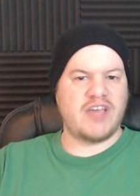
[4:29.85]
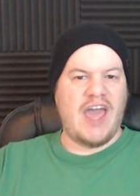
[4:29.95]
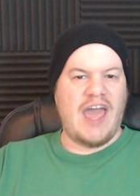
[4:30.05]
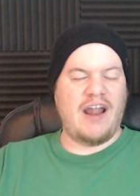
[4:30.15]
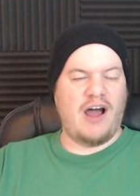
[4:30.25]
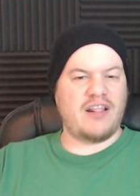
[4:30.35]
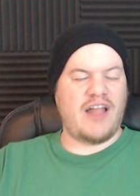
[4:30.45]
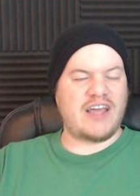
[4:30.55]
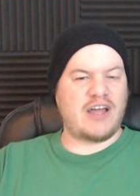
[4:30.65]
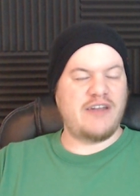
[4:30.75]
and
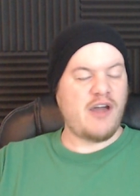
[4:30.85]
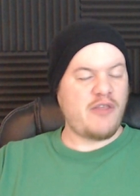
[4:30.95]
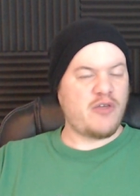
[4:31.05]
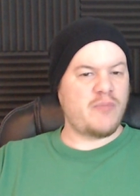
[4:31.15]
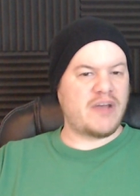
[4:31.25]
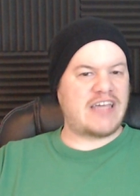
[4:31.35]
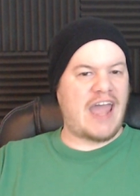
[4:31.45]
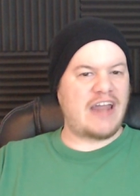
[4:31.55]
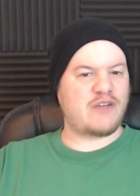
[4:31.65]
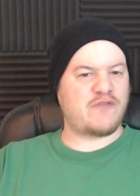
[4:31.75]
unlike another
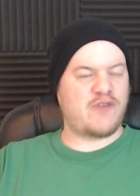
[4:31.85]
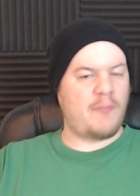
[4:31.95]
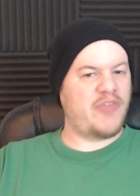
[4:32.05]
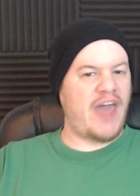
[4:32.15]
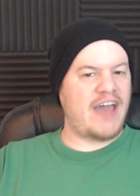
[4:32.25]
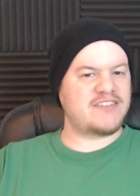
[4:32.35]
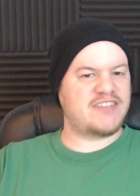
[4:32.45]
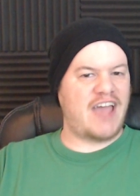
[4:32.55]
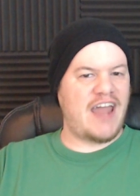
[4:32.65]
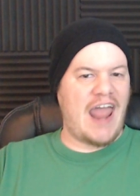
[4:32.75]
mechanic from that
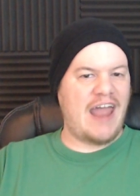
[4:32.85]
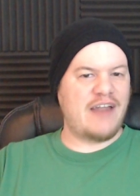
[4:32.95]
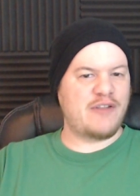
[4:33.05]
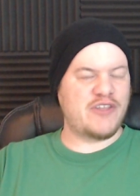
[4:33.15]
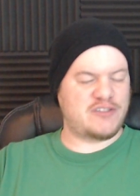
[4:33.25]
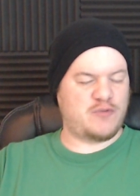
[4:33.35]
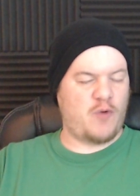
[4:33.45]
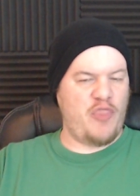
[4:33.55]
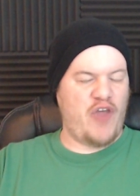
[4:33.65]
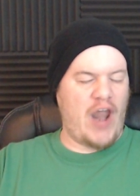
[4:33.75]
set and this
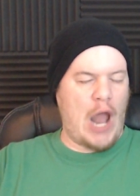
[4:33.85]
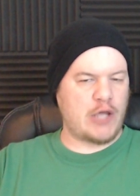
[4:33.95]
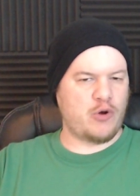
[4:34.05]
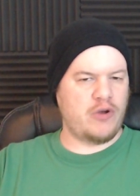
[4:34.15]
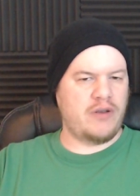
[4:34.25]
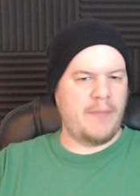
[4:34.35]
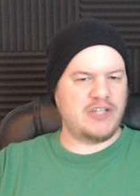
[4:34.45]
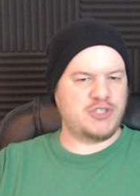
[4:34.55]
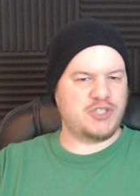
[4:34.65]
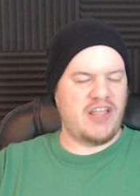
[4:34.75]
one that I could
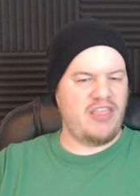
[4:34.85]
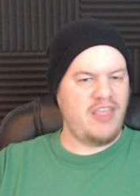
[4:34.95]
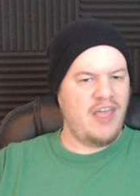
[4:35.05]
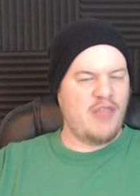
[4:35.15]
mention,